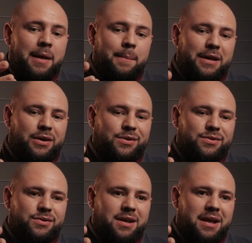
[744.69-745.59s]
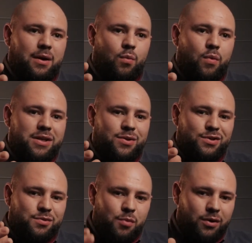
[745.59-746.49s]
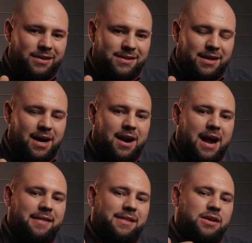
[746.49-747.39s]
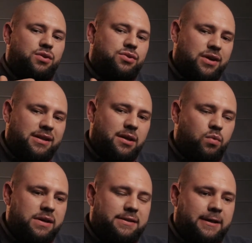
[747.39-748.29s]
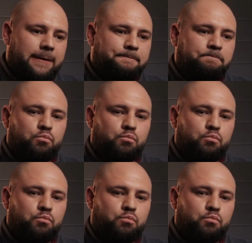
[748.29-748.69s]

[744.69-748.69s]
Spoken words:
because when you smoke the cigar and then you drink the whiskey,